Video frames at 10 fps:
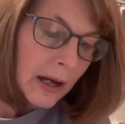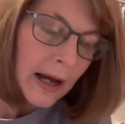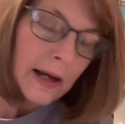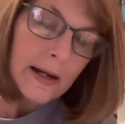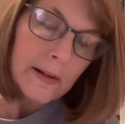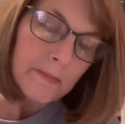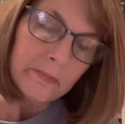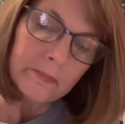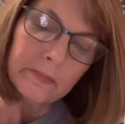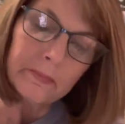And
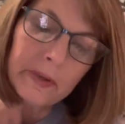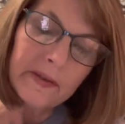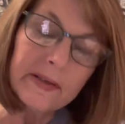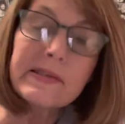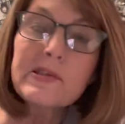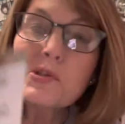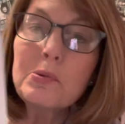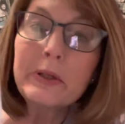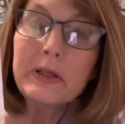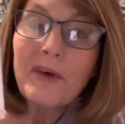this is
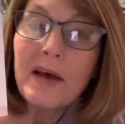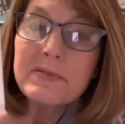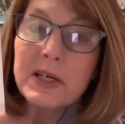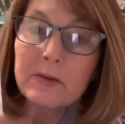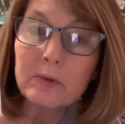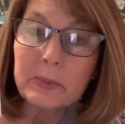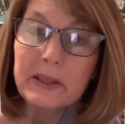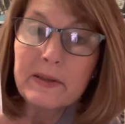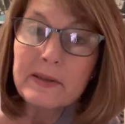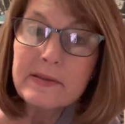25 total
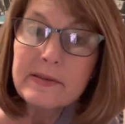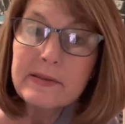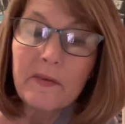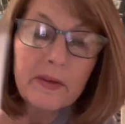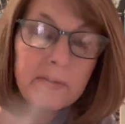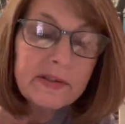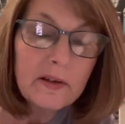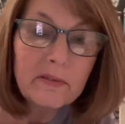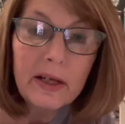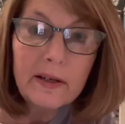minutes. So
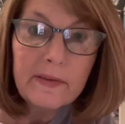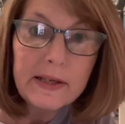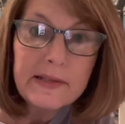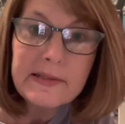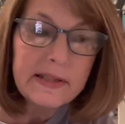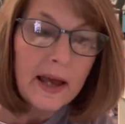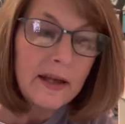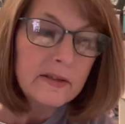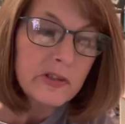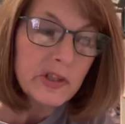none of these
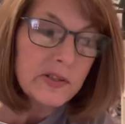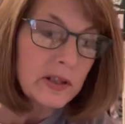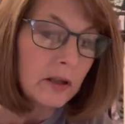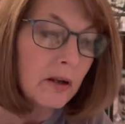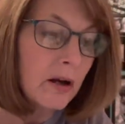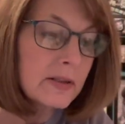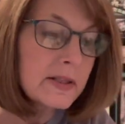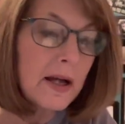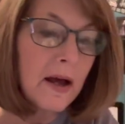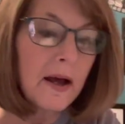take just a long
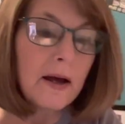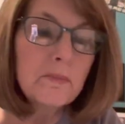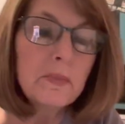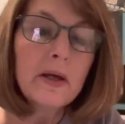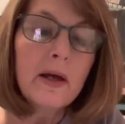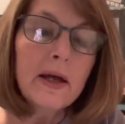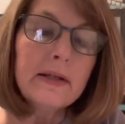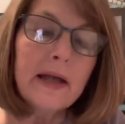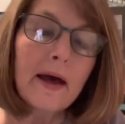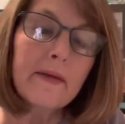time.
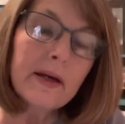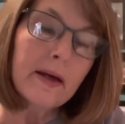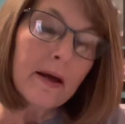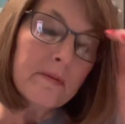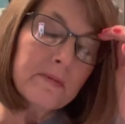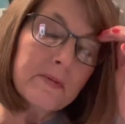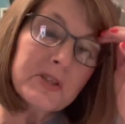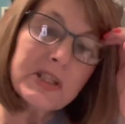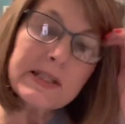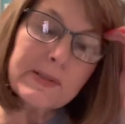Now the
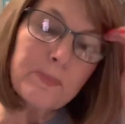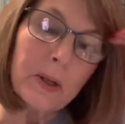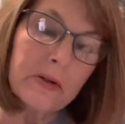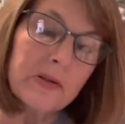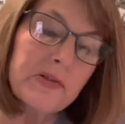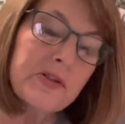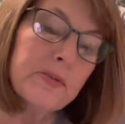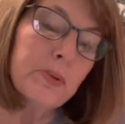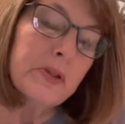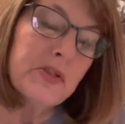cheeseburgers, the
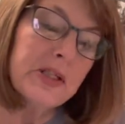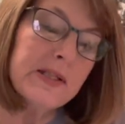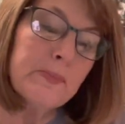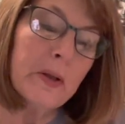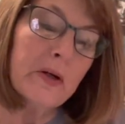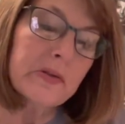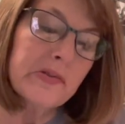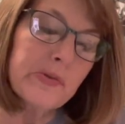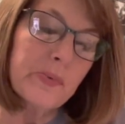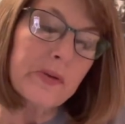blue
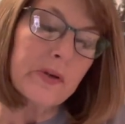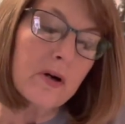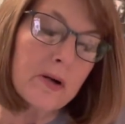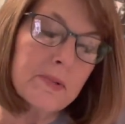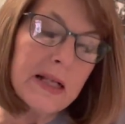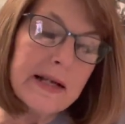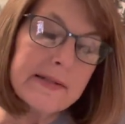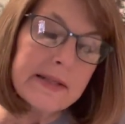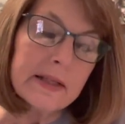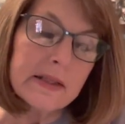cheeseburgers with the
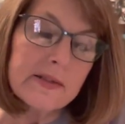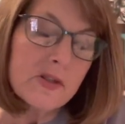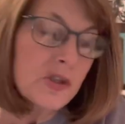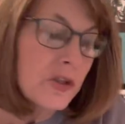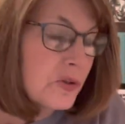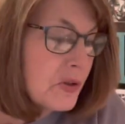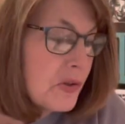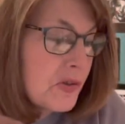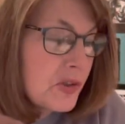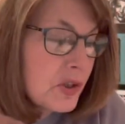caramelized onions, you
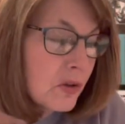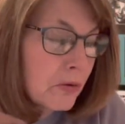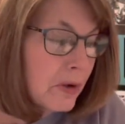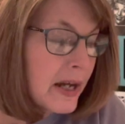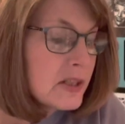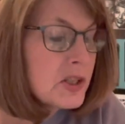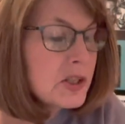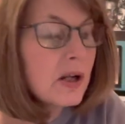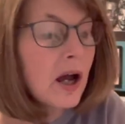used crushed